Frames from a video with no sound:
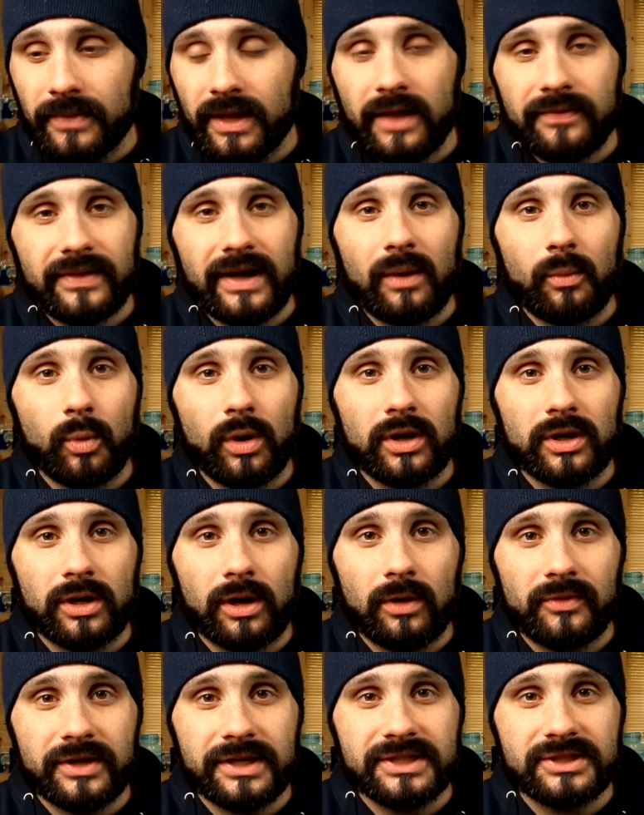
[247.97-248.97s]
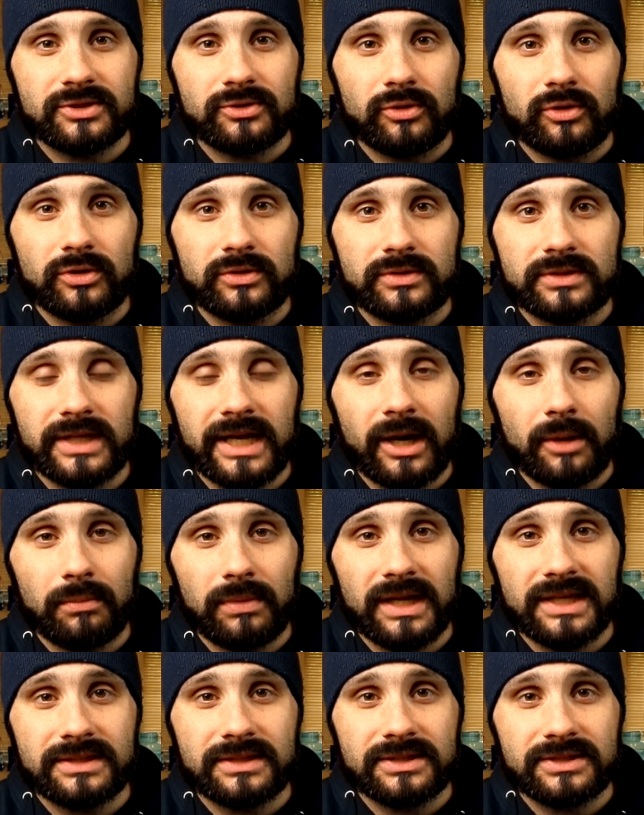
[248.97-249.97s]
That one goal that he scored to help
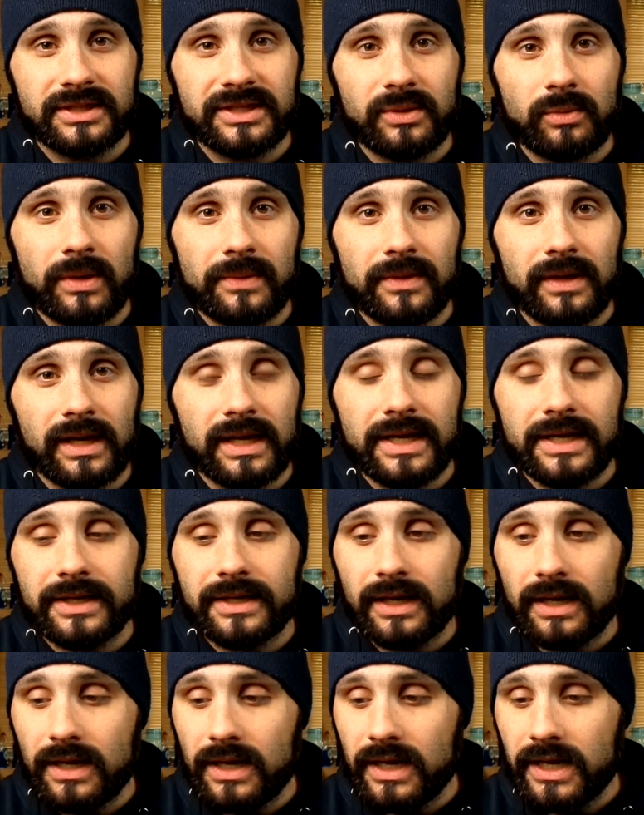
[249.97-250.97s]
Leicester City win the league.